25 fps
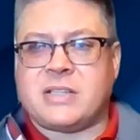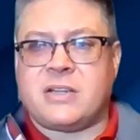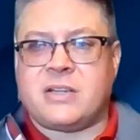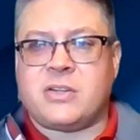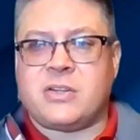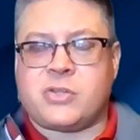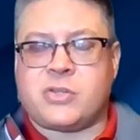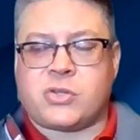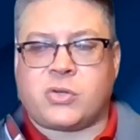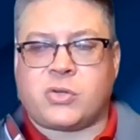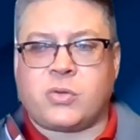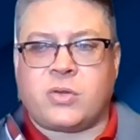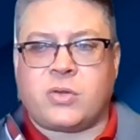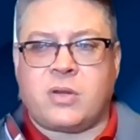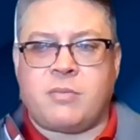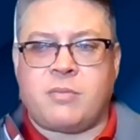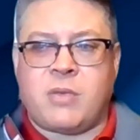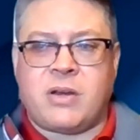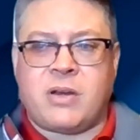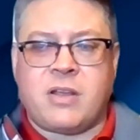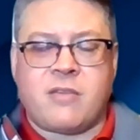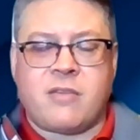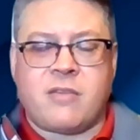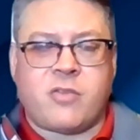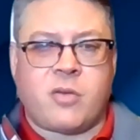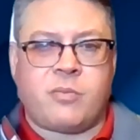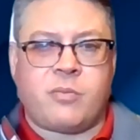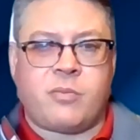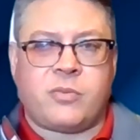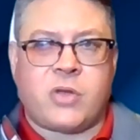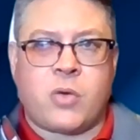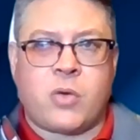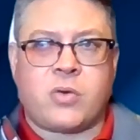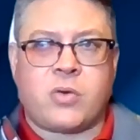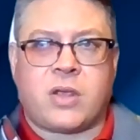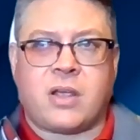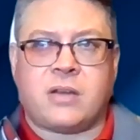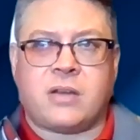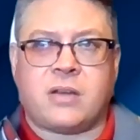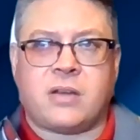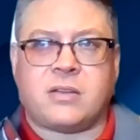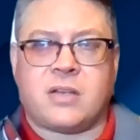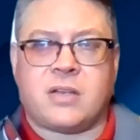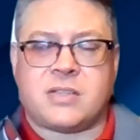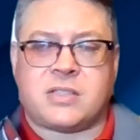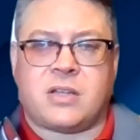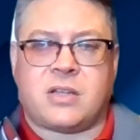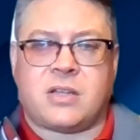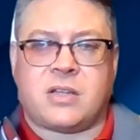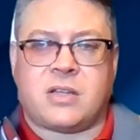It is true that many of them don't get
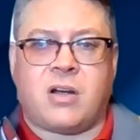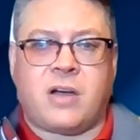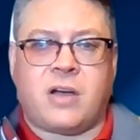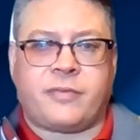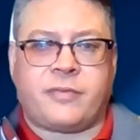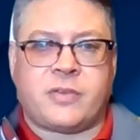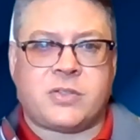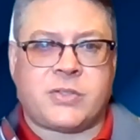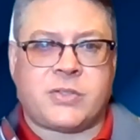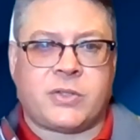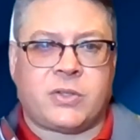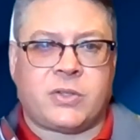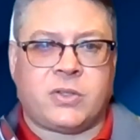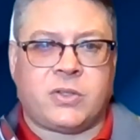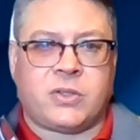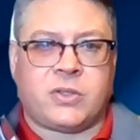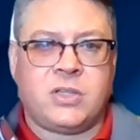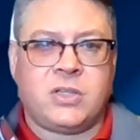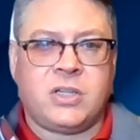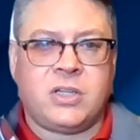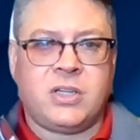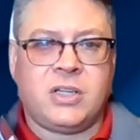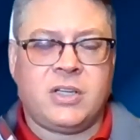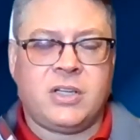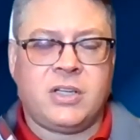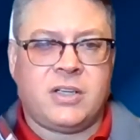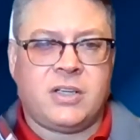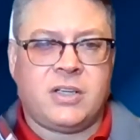dusted off until